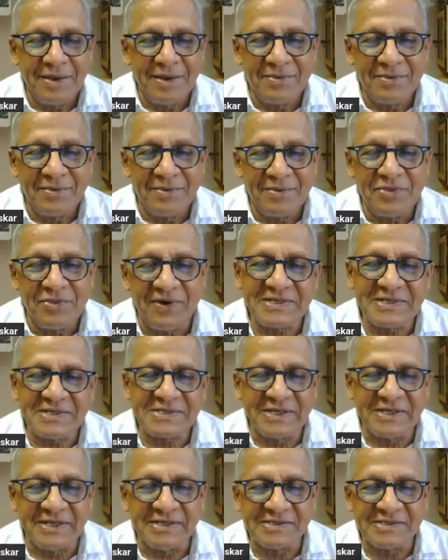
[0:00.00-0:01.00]
The
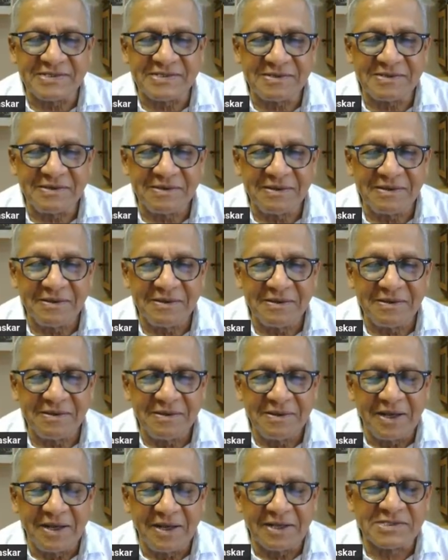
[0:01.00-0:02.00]
first is
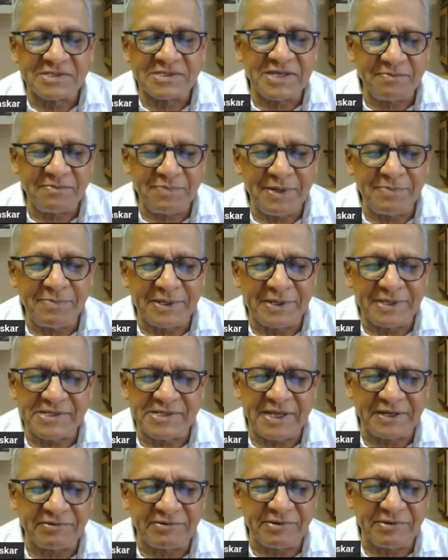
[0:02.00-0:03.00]
a statement by the
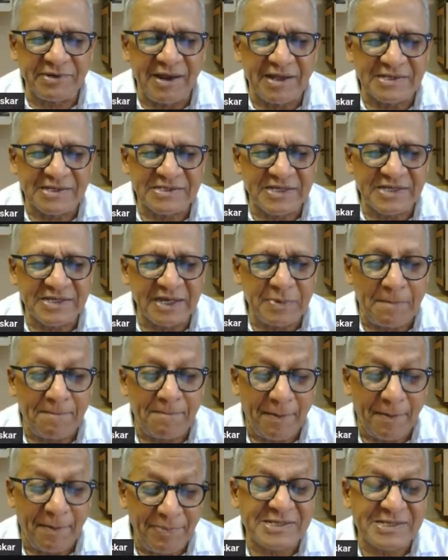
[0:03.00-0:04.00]
Secretary last night, a
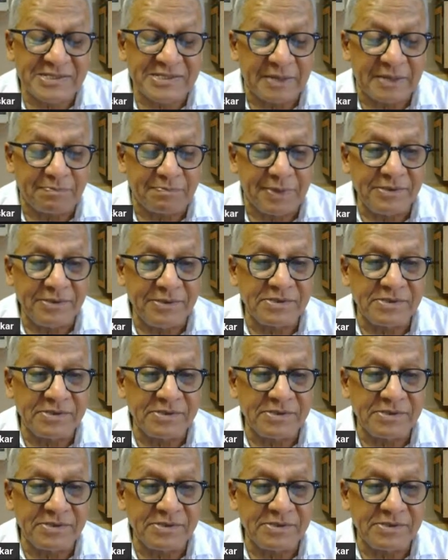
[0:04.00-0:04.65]
public statement,